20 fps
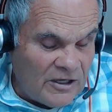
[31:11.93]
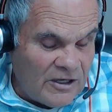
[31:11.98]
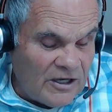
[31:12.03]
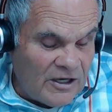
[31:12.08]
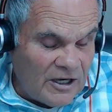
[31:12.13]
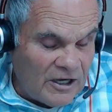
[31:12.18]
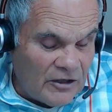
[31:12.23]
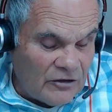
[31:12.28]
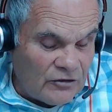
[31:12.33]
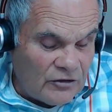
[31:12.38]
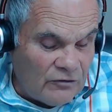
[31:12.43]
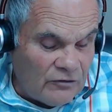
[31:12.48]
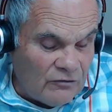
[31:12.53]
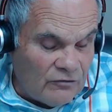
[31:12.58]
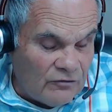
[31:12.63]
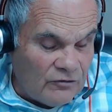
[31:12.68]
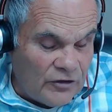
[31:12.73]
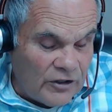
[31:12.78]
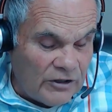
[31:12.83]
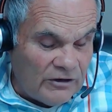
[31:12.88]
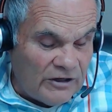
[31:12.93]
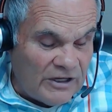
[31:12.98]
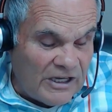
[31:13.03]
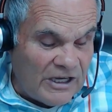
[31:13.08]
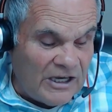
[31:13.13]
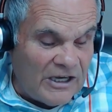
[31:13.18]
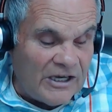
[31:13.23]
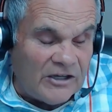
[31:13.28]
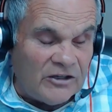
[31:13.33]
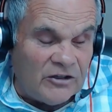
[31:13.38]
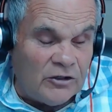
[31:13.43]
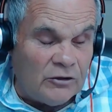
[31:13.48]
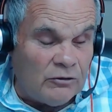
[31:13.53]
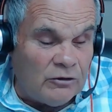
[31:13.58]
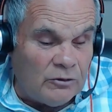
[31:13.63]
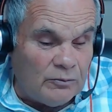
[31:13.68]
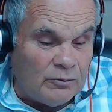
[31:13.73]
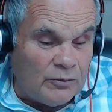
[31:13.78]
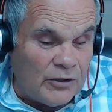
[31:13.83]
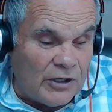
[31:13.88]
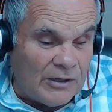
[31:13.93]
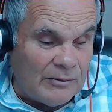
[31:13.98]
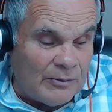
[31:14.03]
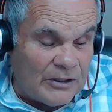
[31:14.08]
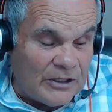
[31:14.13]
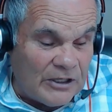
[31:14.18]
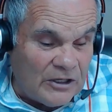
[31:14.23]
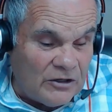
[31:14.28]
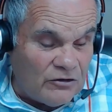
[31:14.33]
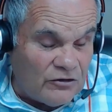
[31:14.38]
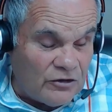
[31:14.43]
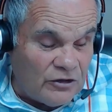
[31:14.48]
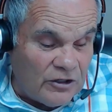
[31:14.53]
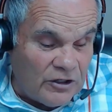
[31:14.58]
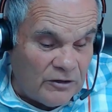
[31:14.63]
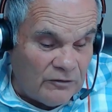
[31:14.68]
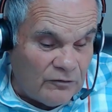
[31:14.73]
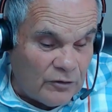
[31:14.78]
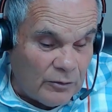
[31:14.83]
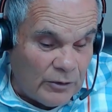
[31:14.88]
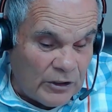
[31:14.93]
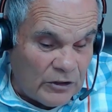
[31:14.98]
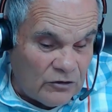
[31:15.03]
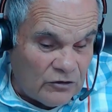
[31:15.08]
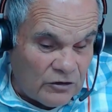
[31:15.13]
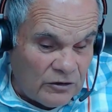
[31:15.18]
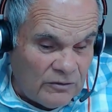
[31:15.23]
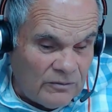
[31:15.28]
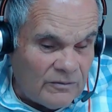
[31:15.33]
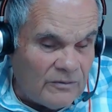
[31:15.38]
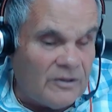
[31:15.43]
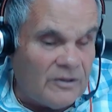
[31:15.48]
has very accurate propagation information.